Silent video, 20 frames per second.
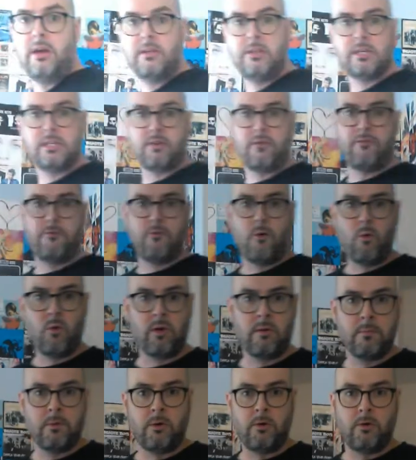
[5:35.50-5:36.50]
this
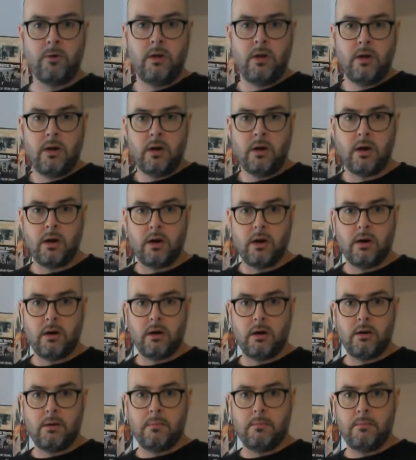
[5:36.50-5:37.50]
formal
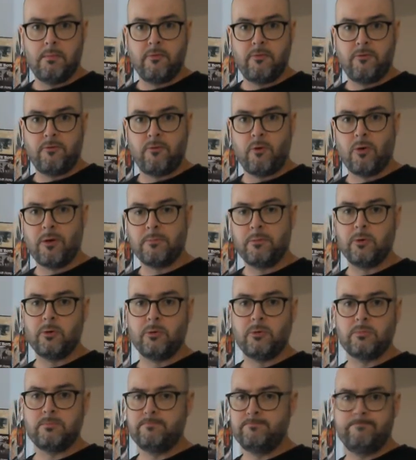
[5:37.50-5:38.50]
um,
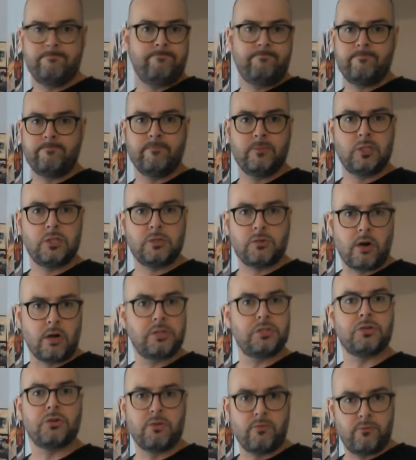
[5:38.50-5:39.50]
formal
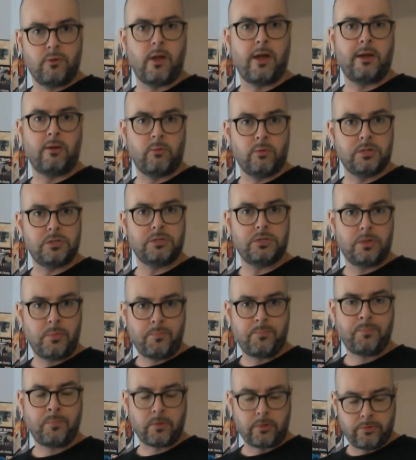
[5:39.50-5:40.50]
structure of language,
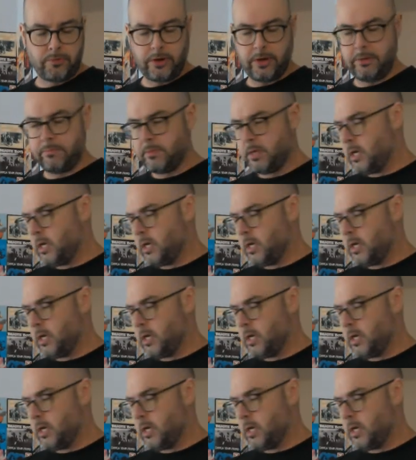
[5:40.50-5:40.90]
right?